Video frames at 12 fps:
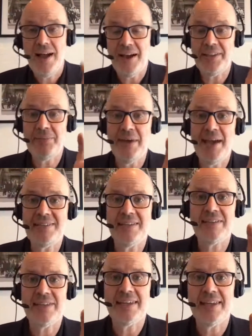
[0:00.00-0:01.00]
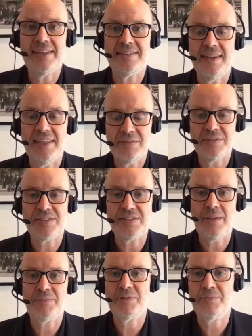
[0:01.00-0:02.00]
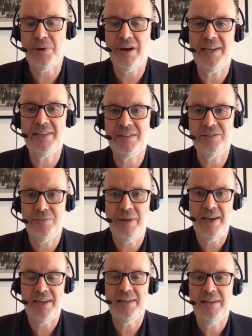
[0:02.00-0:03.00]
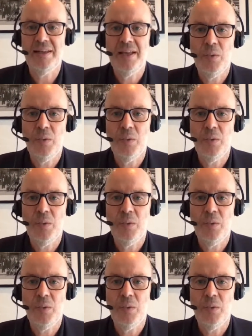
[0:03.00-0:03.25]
And the amazing thing is, in the receptor binding domain,